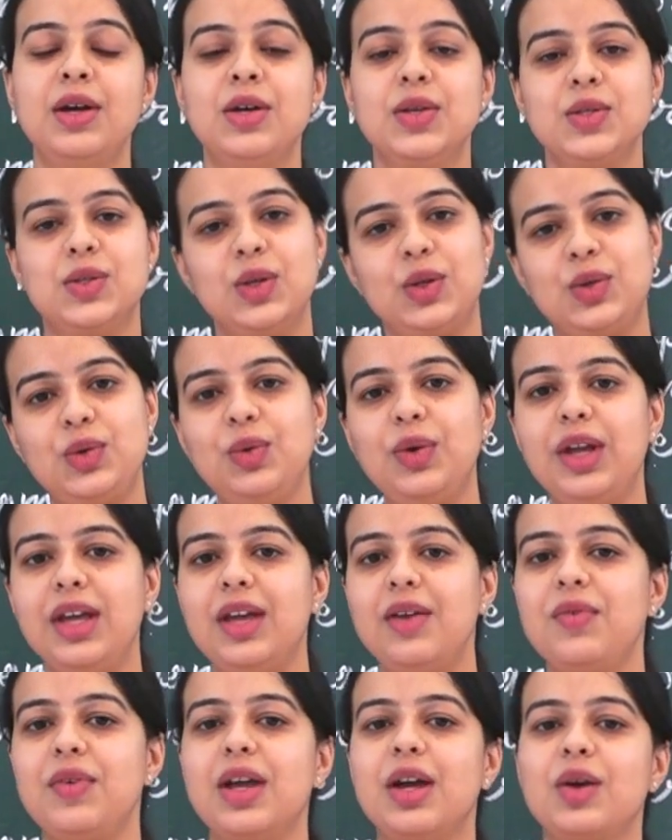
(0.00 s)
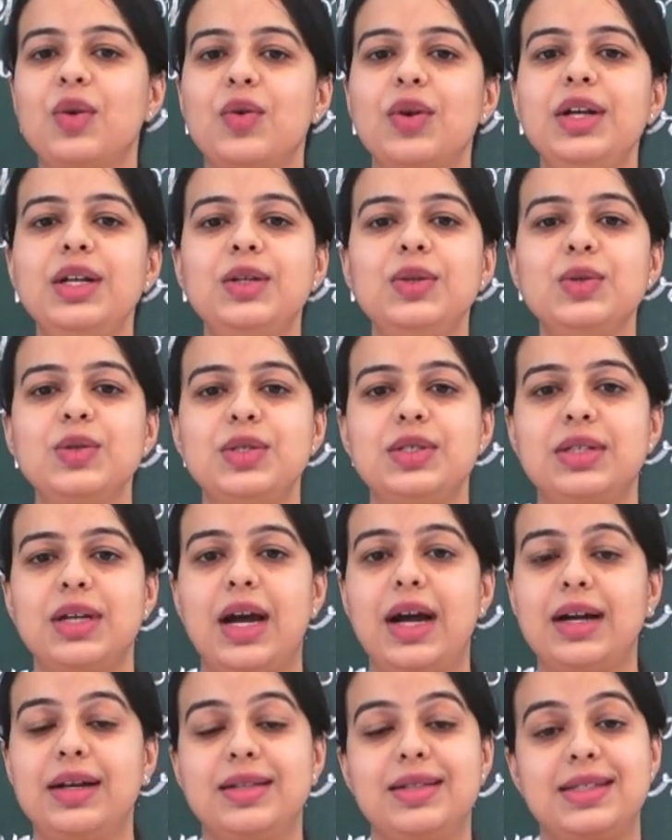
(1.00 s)
So today we are going to
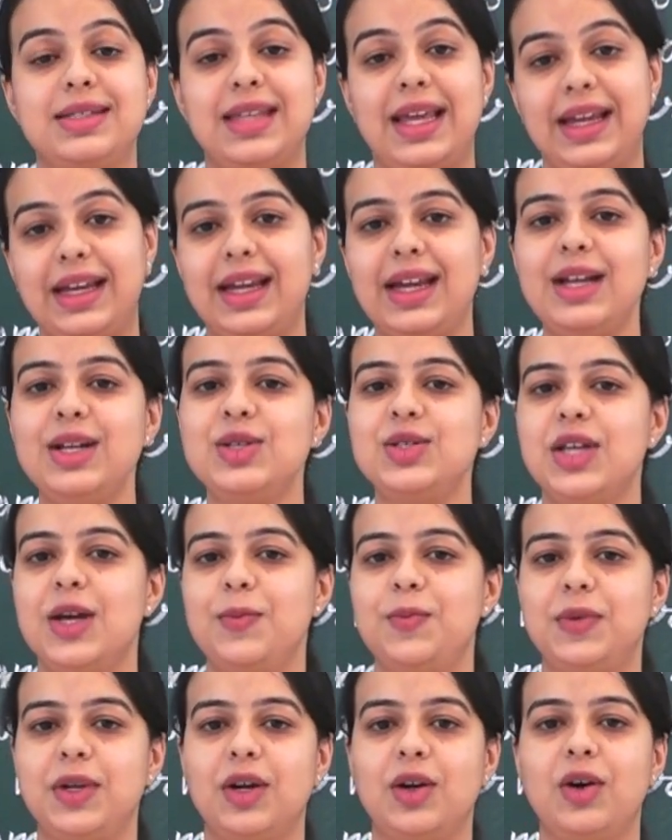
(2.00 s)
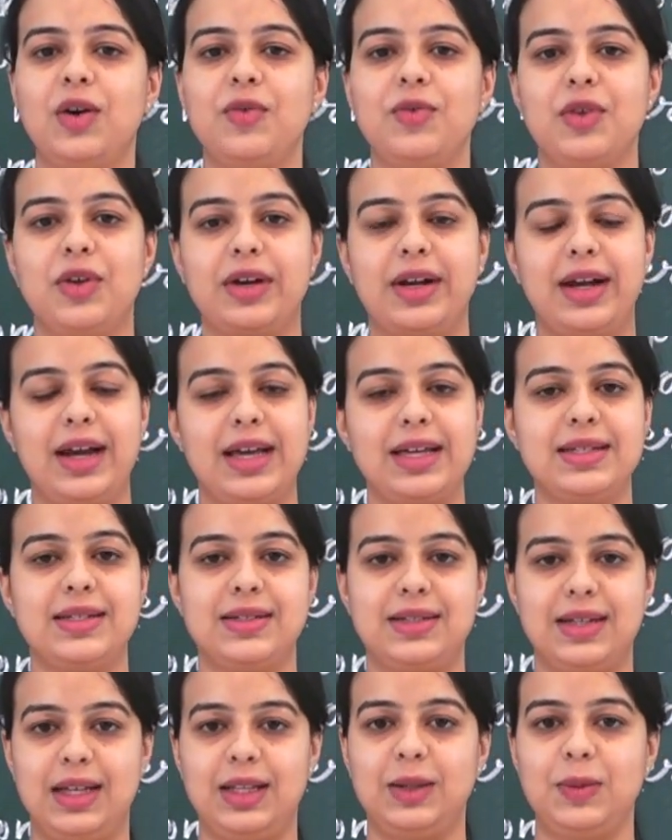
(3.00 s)
start second chapter of your class
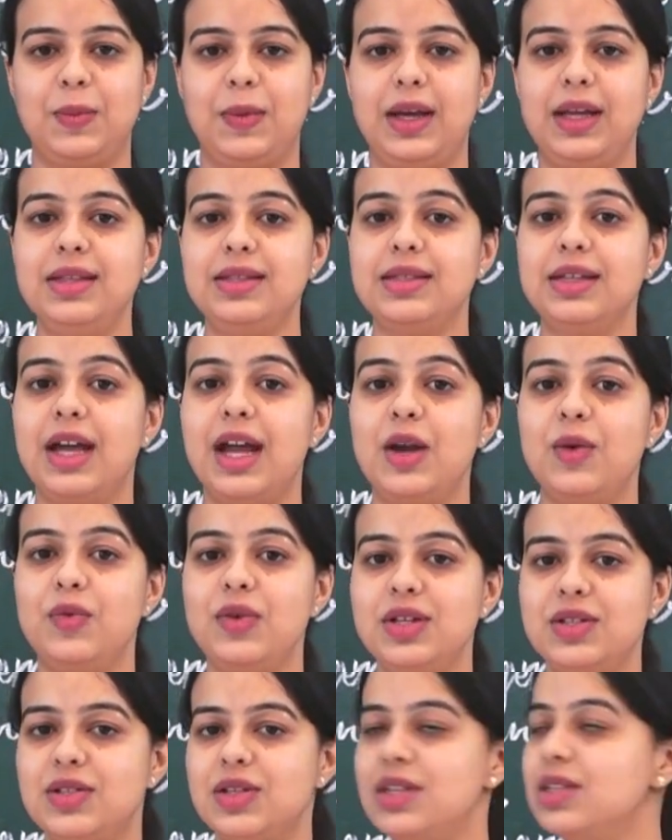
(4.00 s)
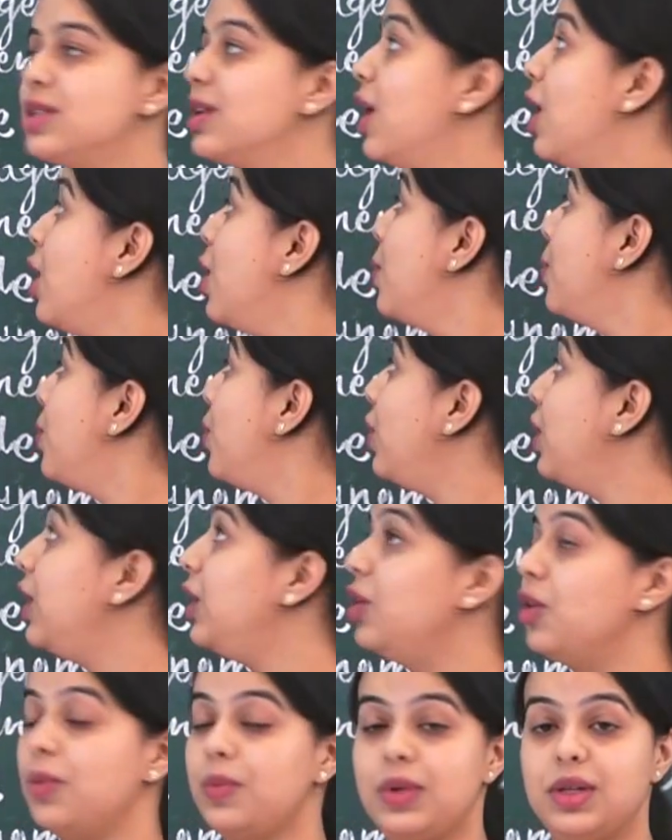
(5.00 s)
10th maths and which is
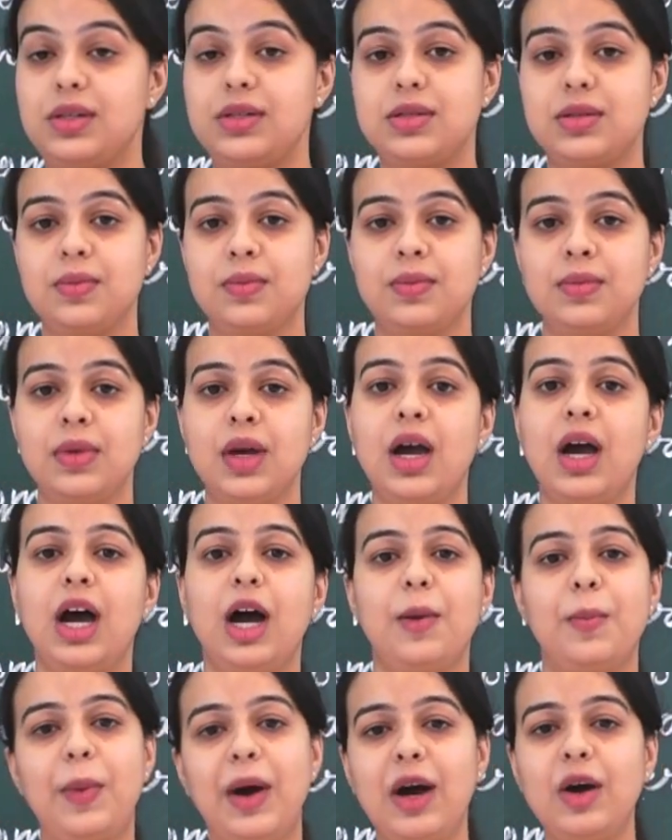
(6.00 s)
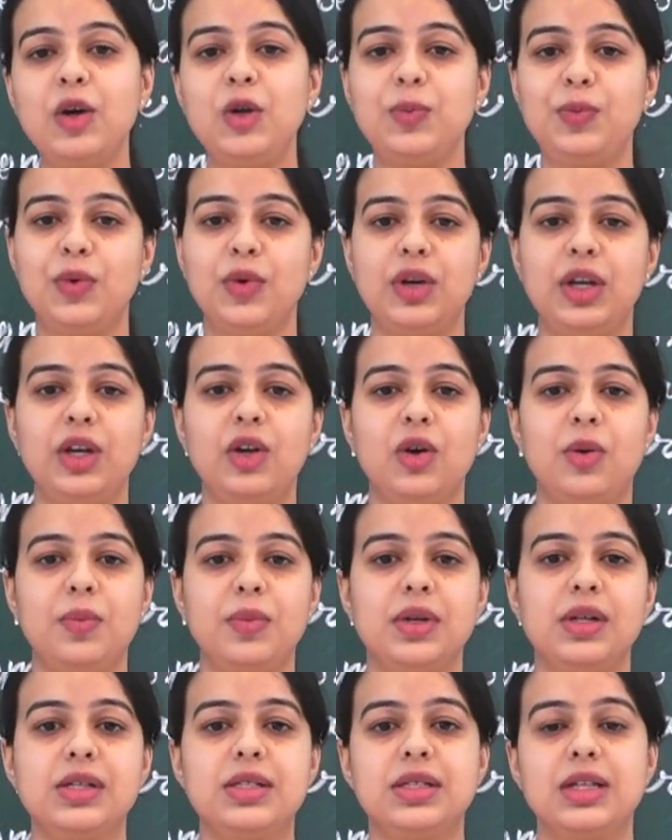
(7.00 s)
polynomials. About
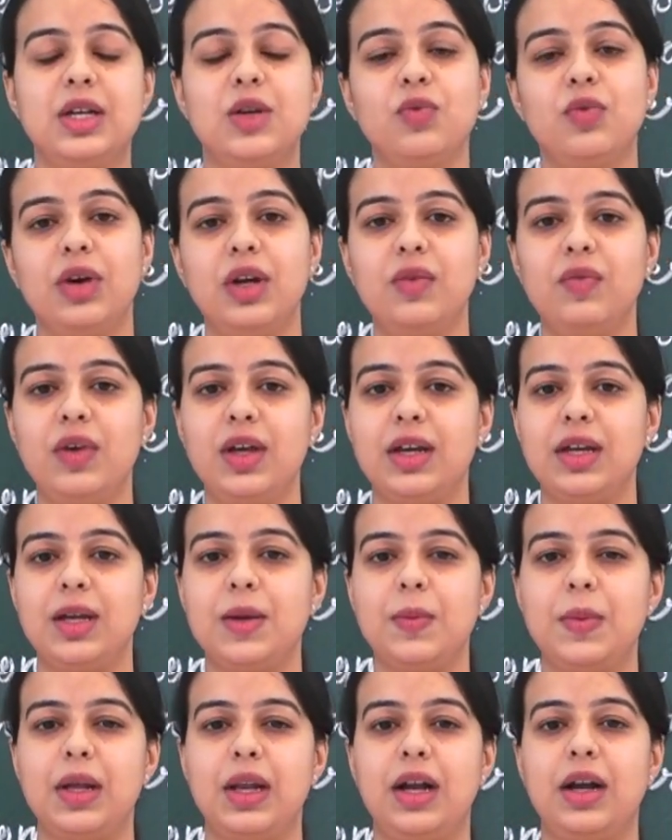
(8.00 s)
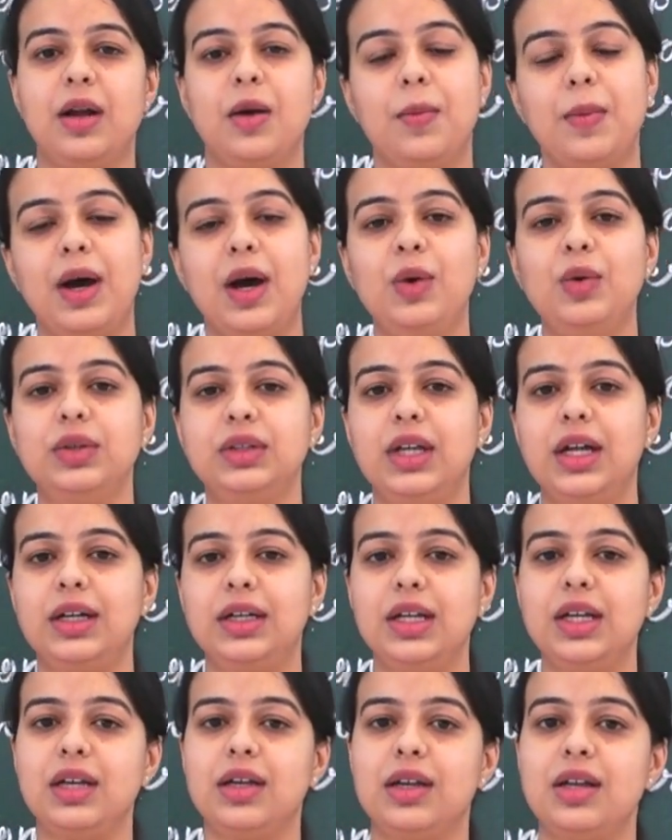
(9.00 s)
polynomials in one variable and about
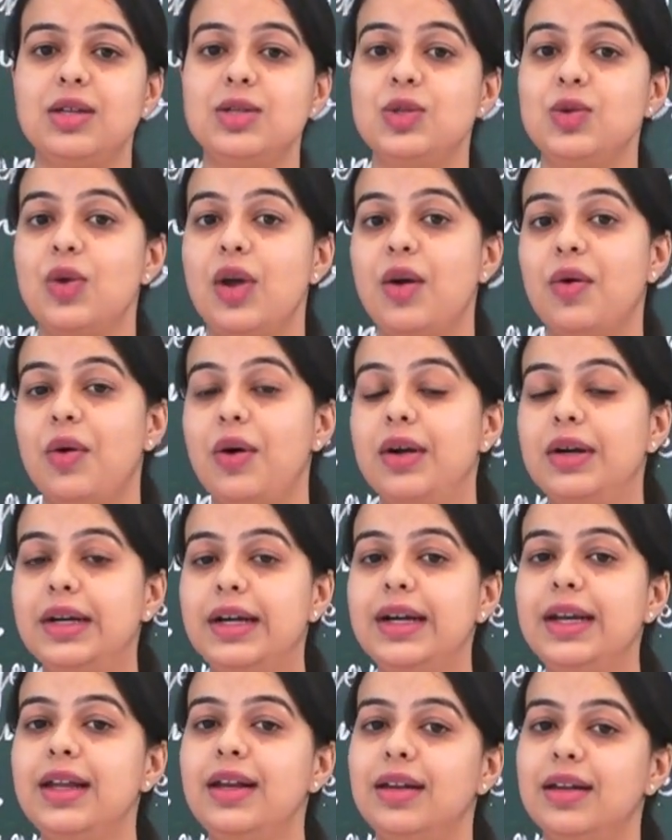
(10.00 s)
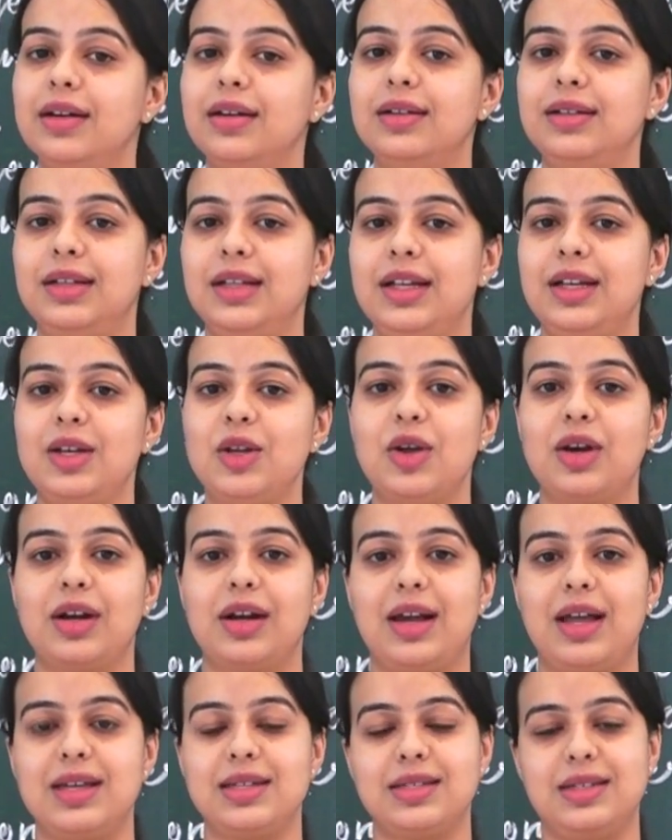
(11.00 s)
that degrees you have already learnt in your
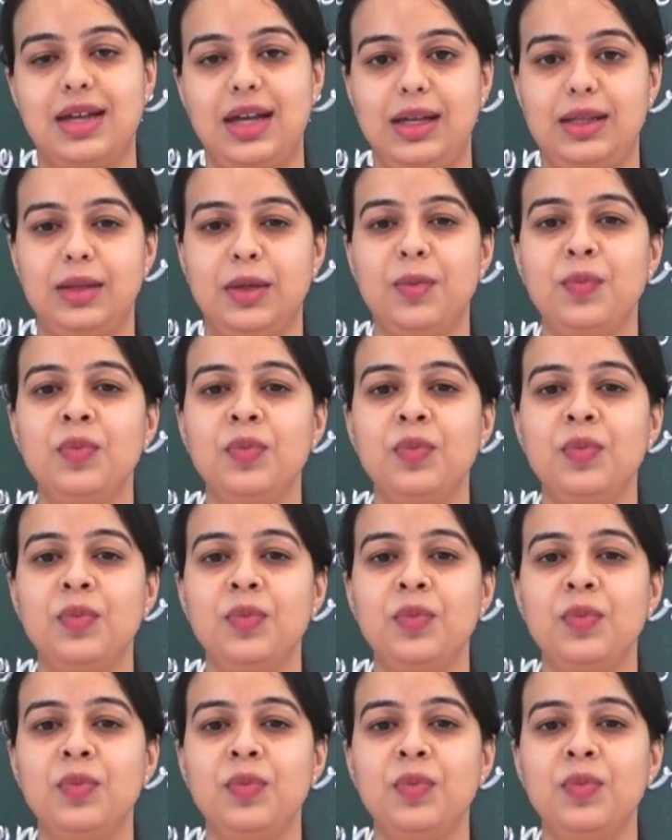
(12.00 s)
class 9th.